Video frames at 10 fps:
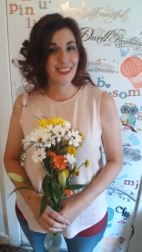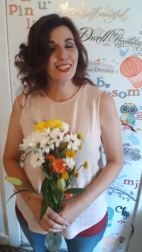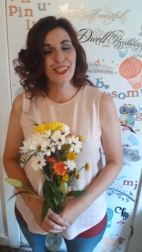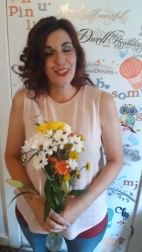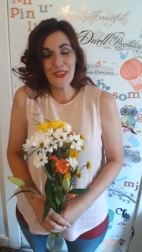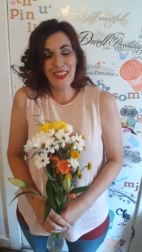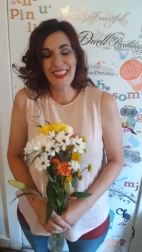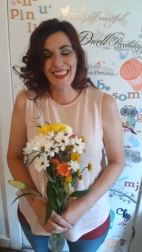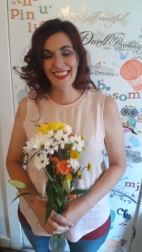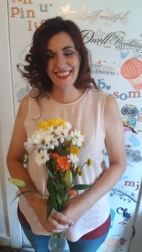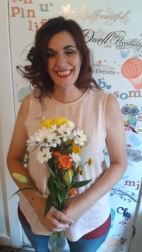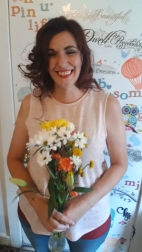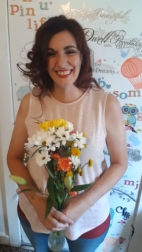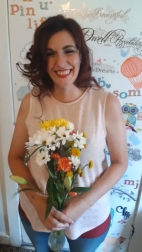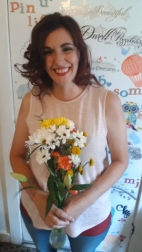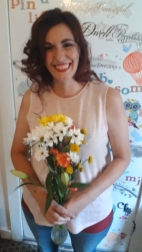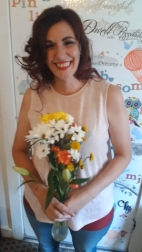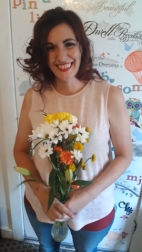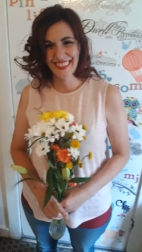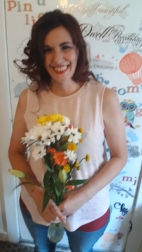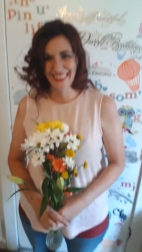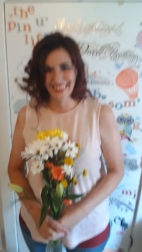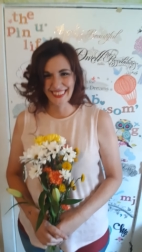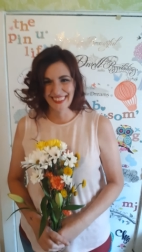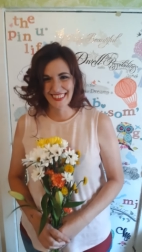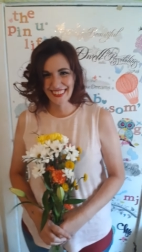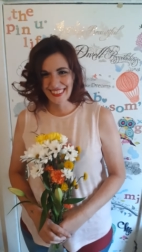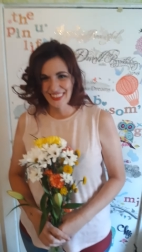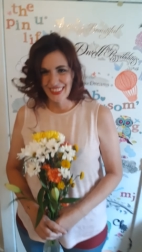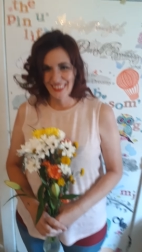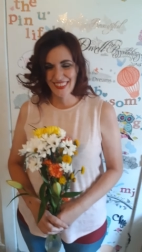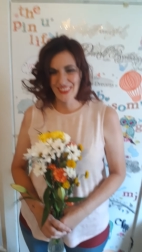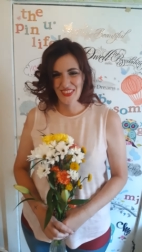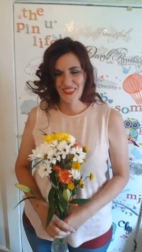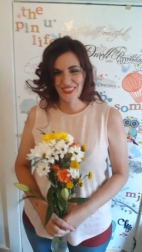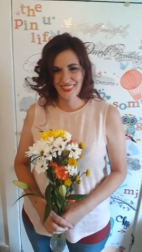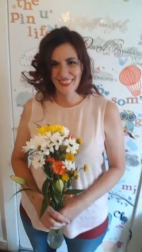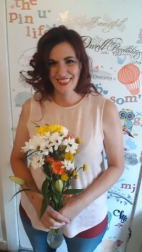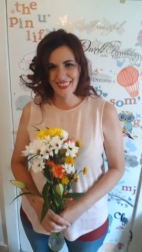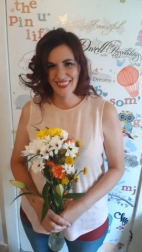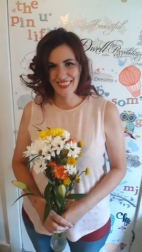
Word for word: Just do it. and out of this